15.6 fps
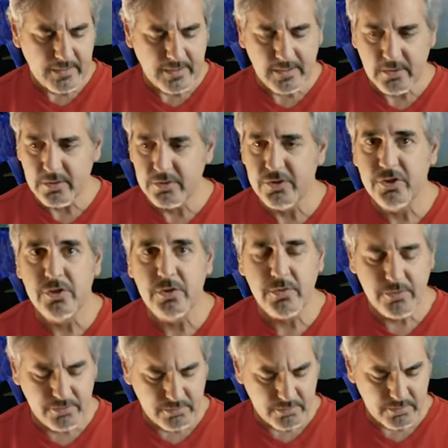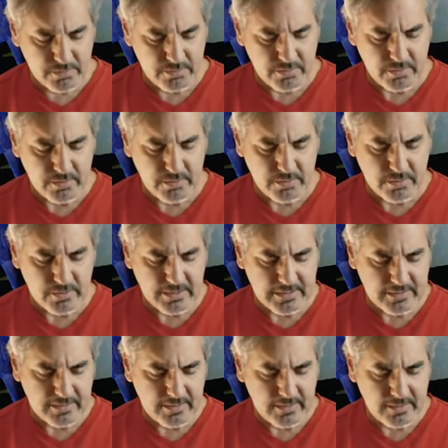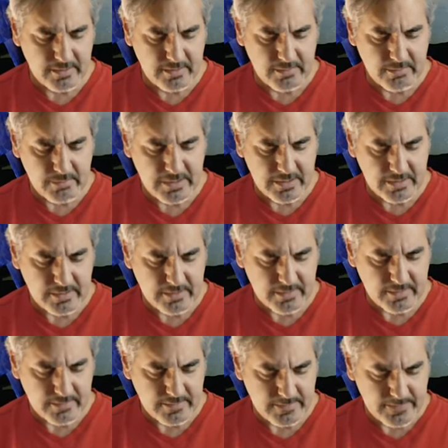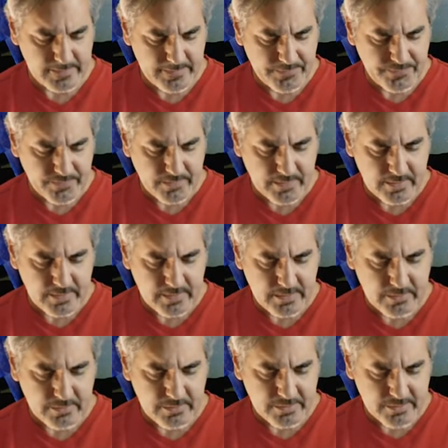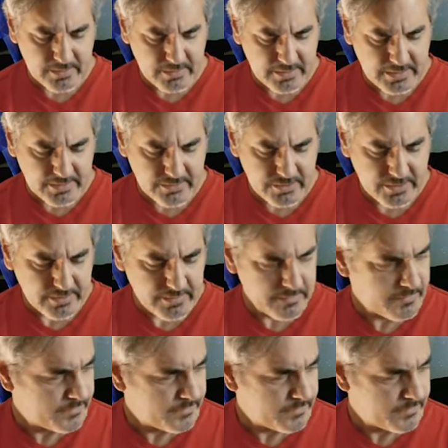I'm gonna show the that in a minute. Now it's connecting.